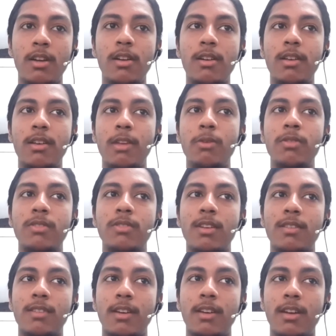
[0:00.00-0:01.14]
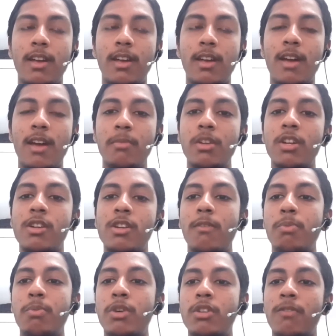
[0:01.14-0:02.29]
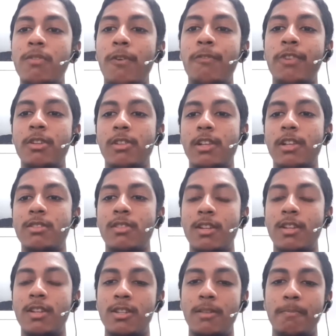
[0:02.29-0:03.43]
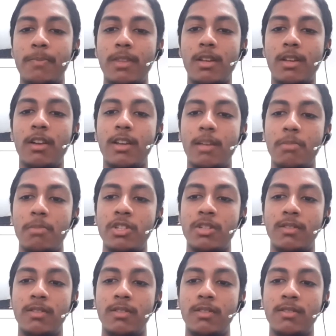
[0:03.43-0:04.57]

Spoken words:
used as ammunition to push for further legislation cutting emissions.